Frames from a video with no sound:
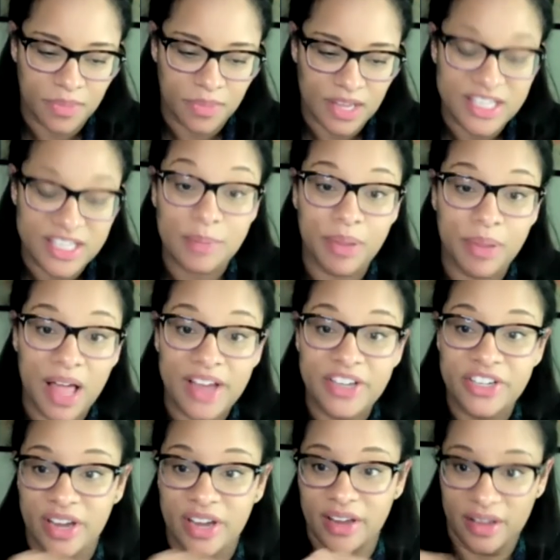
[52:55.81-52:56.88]
supply
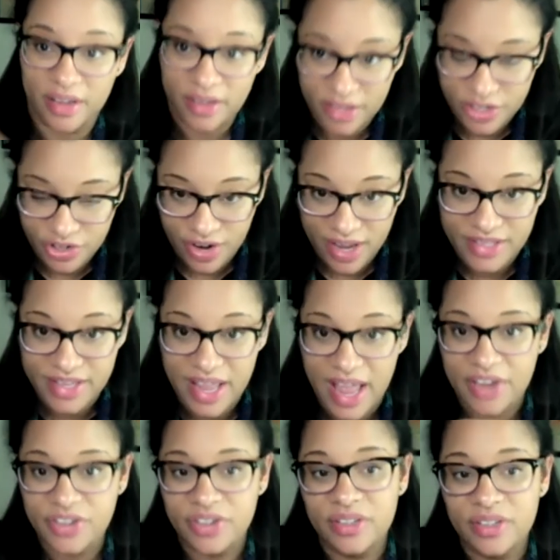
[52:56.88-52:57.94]
chain and the
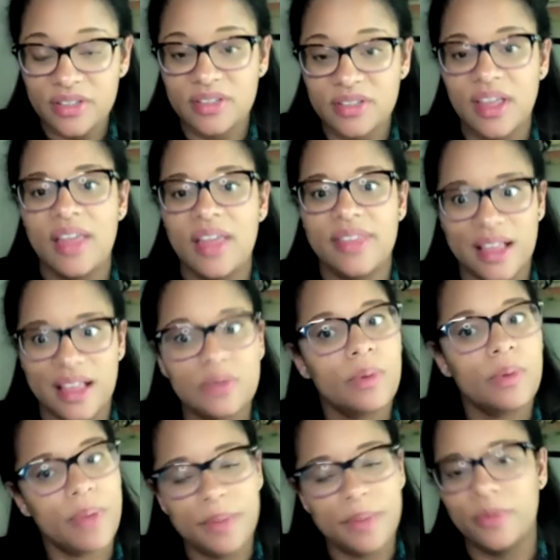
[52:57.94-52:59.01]
transactions, that's when
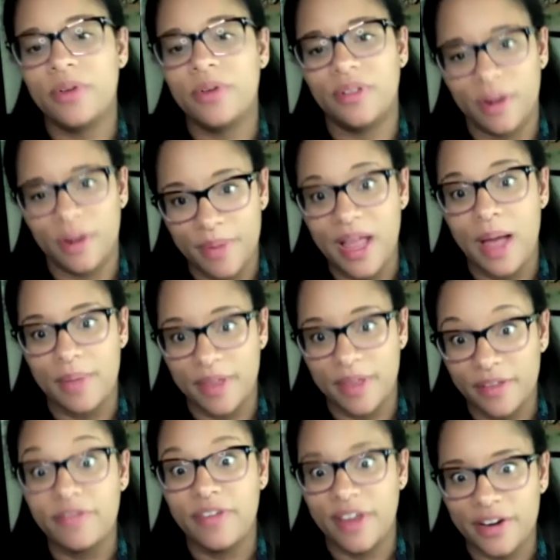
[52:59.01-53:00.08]
people are becoming
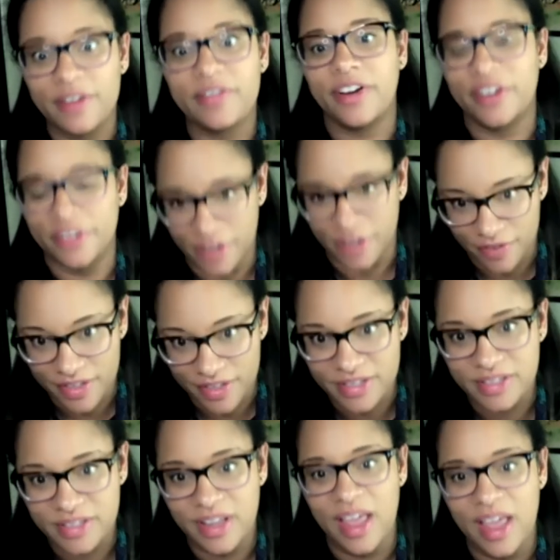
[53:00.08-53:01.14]
very, very nervous.